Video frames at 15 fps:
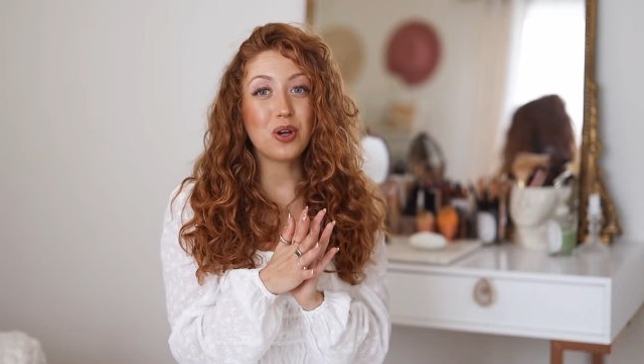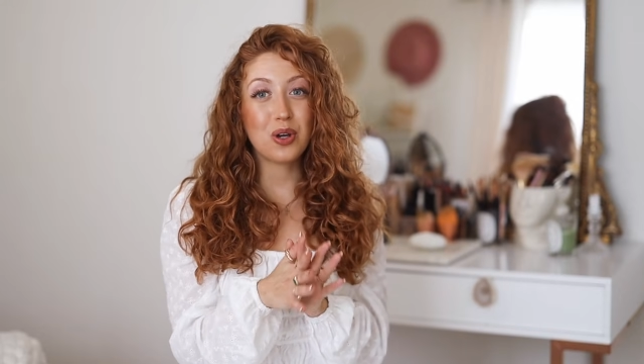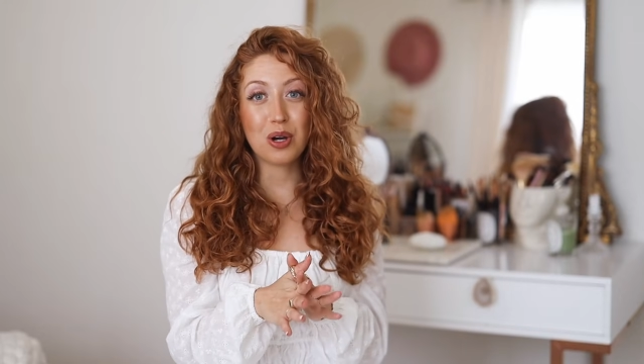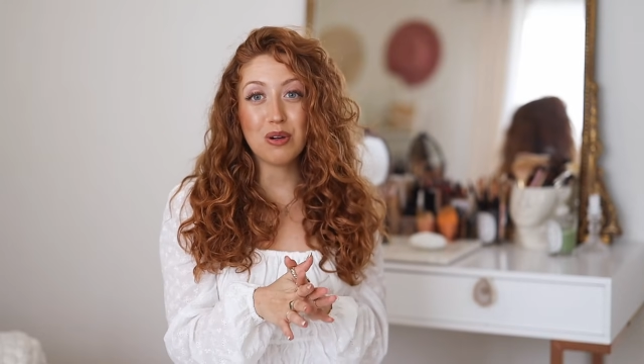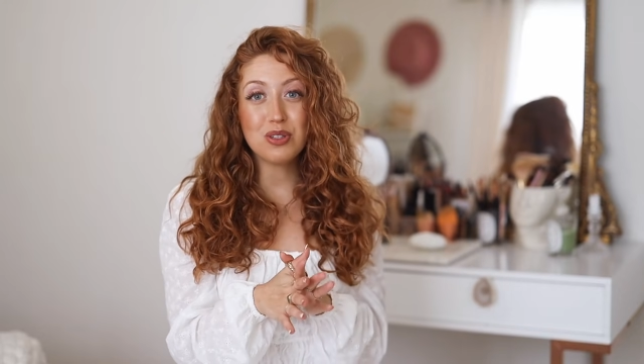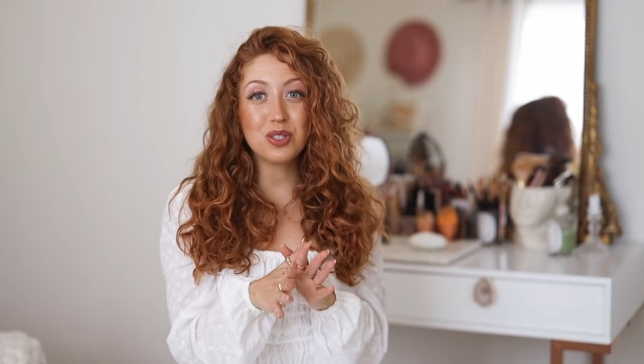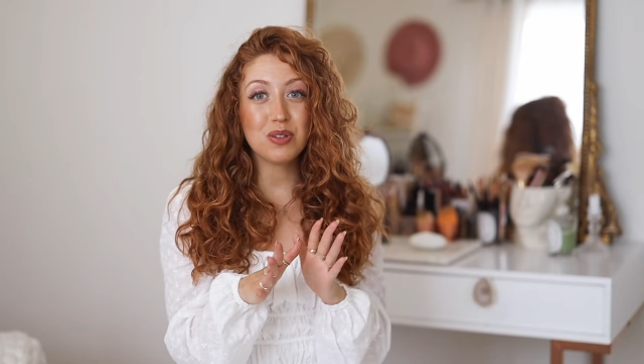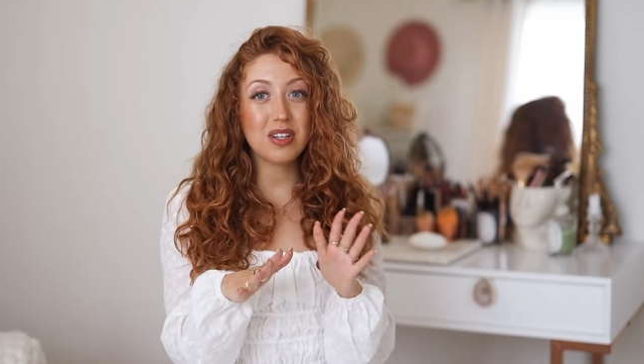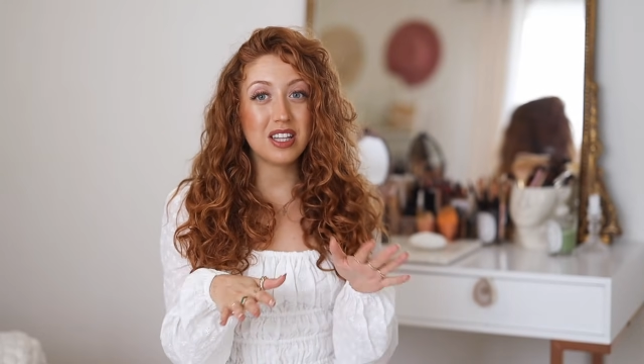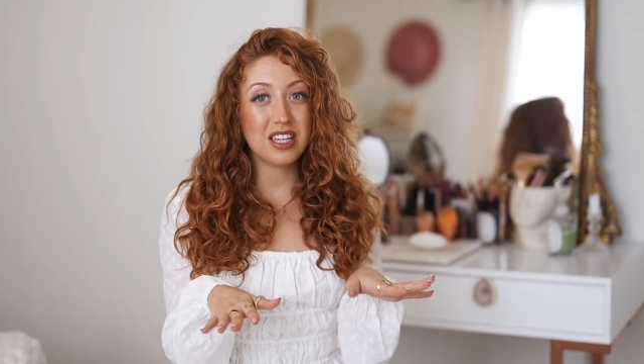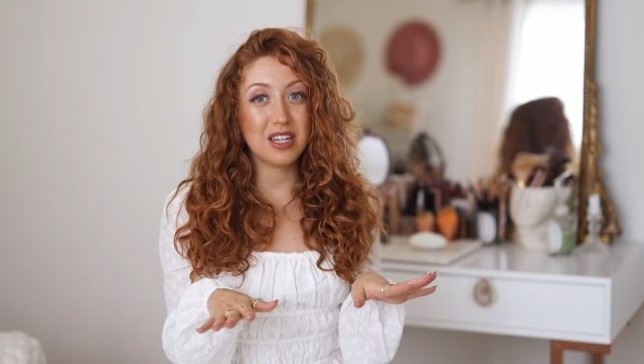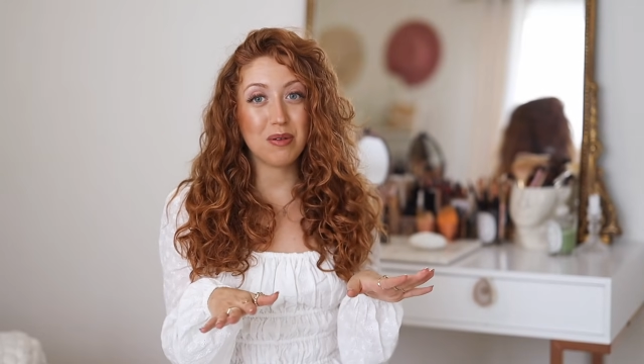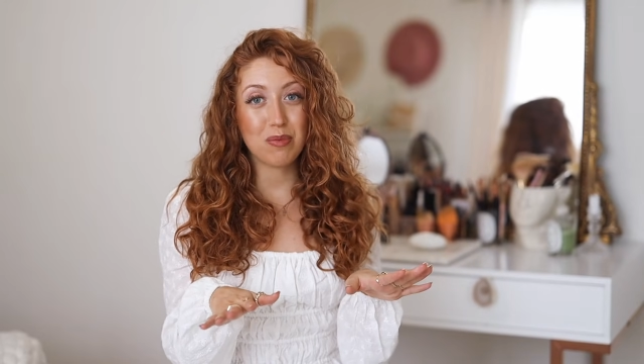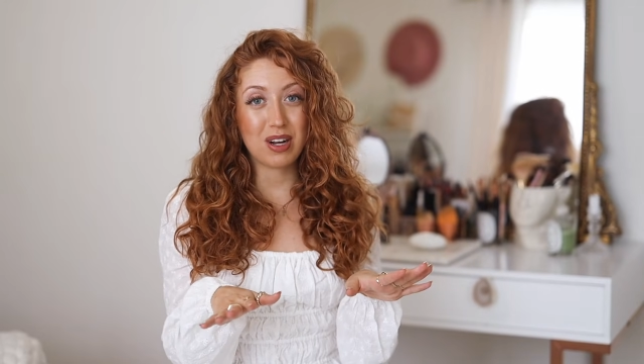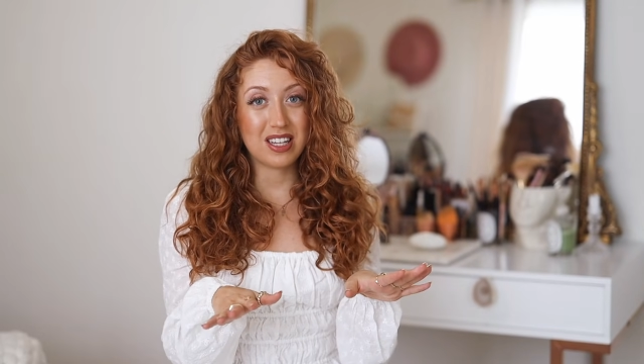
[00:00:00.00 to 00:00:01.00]
go-to
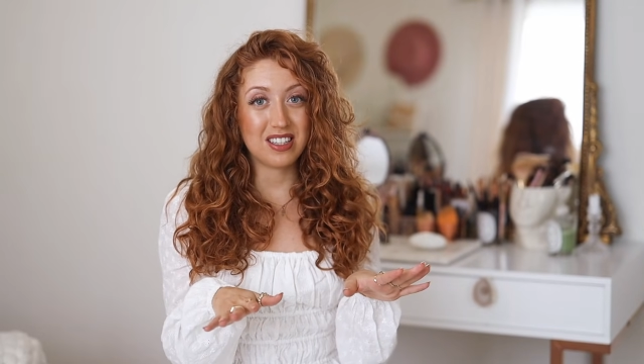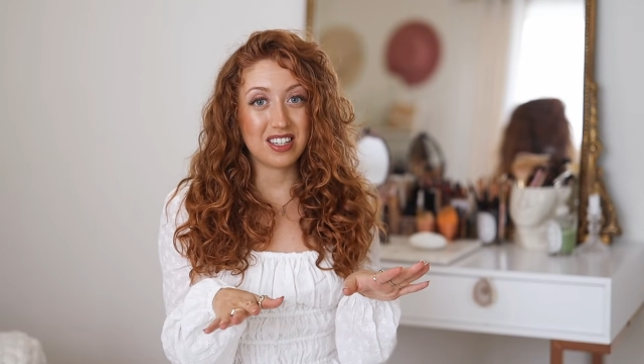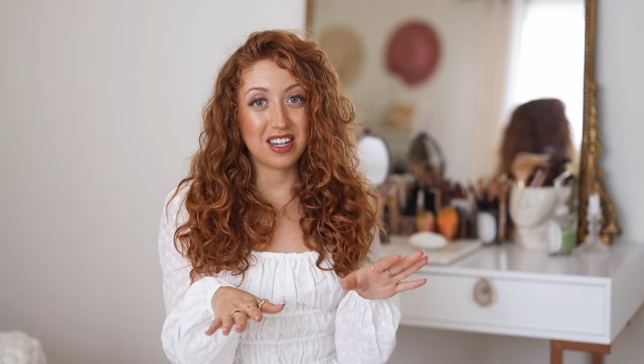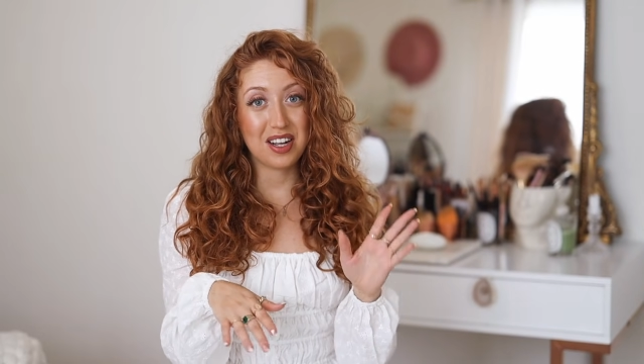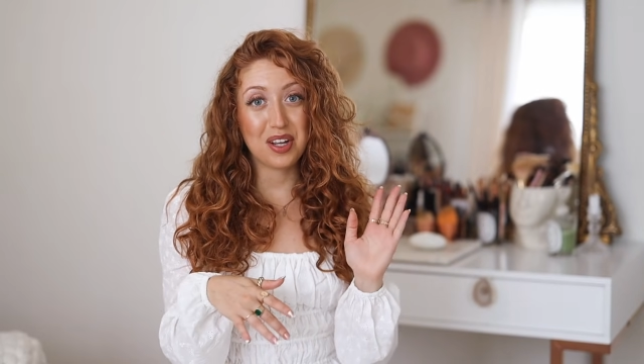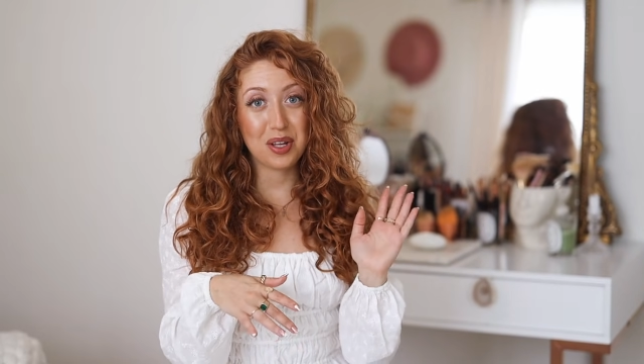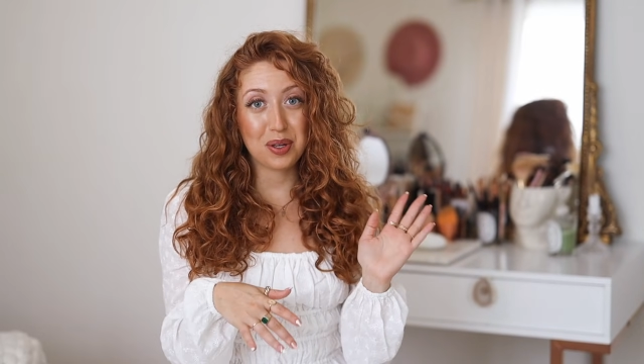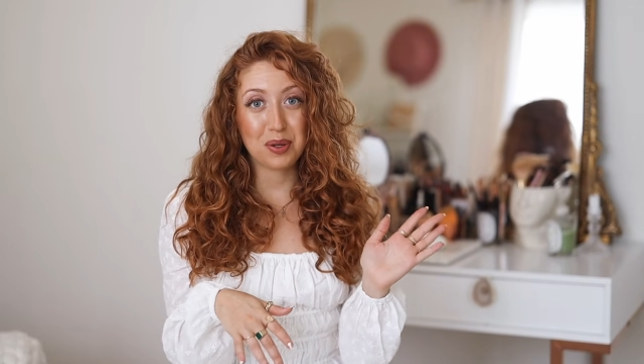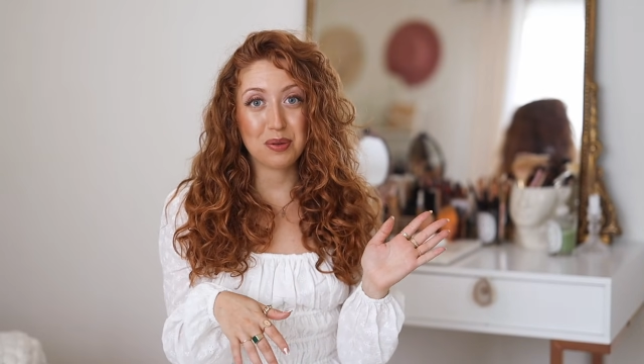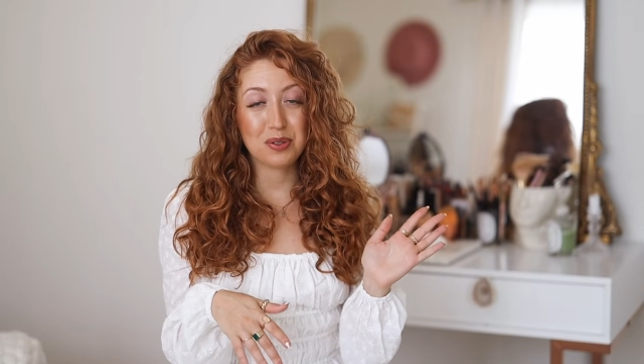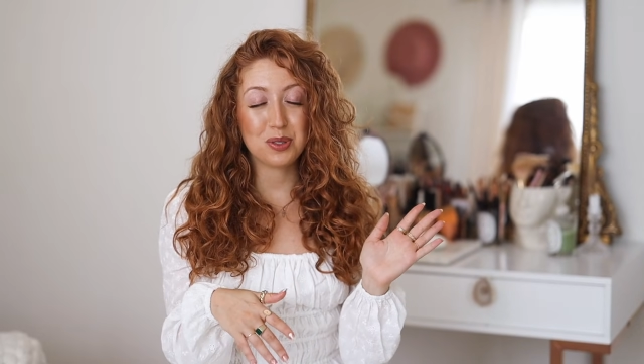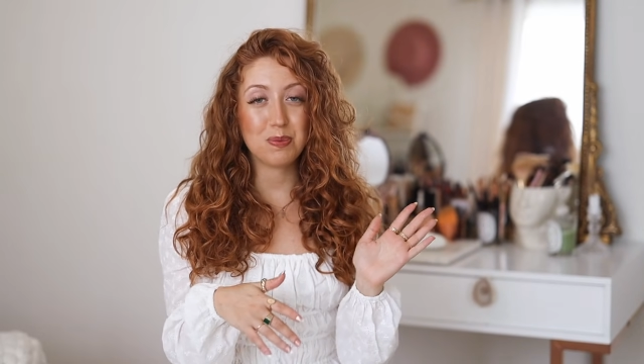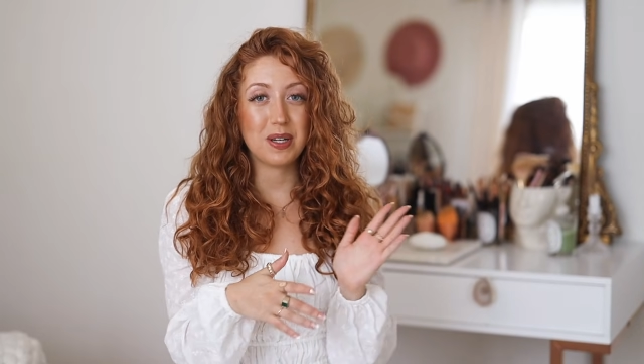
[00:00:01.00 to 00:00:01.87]
cleaning brand that I use